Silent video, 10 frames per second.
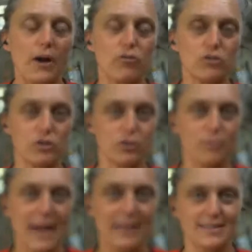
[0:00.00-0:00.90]
or 2
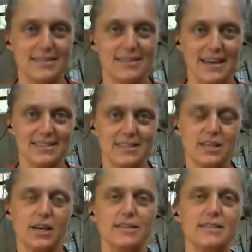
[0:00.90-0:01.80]
balance
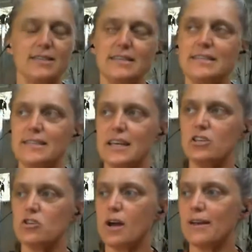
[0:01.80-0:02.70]
exercises.
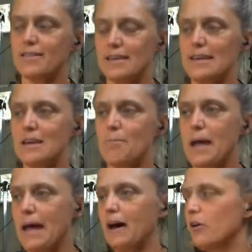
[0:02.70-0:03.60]
Instead, try to think
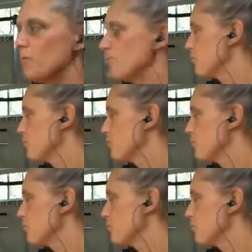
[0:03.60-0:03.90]
about